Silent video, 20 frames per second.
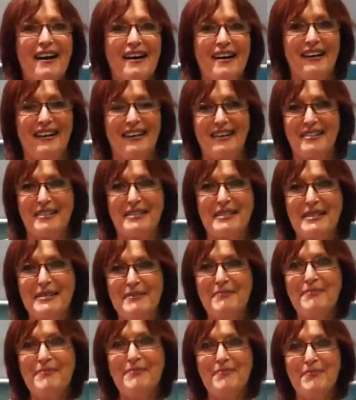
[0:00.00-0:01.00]
Hi,
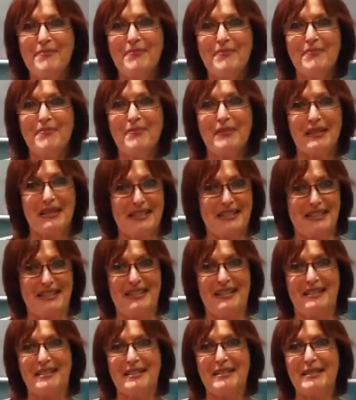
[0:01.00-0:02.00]
I'm
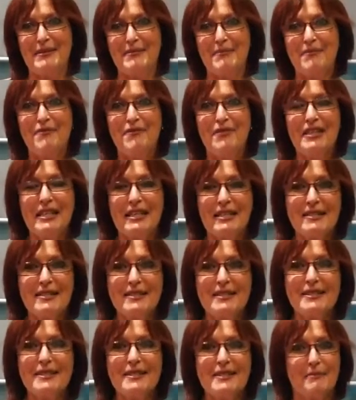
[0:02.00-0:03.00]
Lynn. I'm
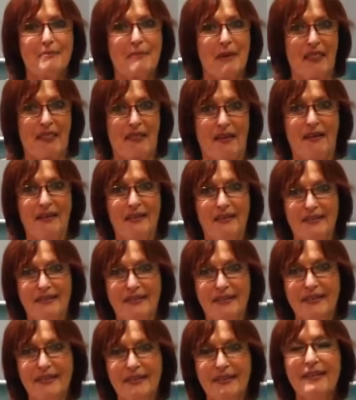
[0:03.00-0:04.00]
Vanessa's mother.
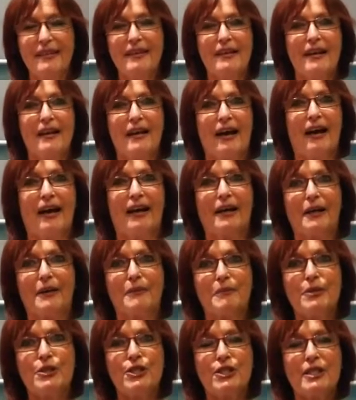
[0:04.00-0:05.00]

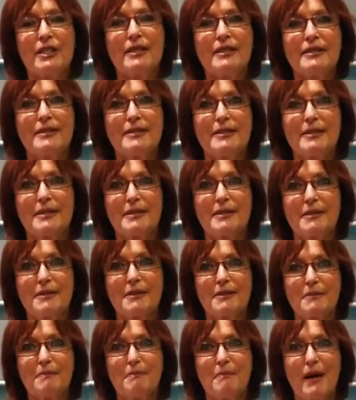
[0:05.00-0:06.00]
She
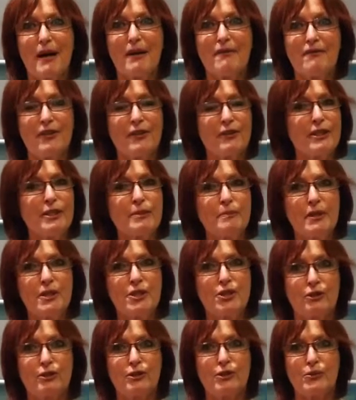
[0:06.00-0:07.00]
is my very
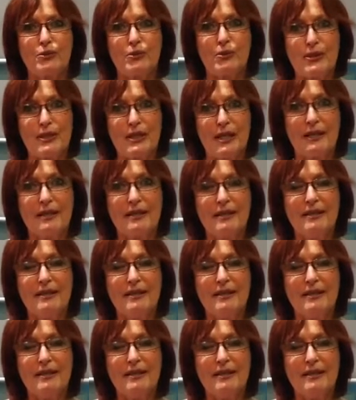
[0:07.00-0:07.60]
special daughter.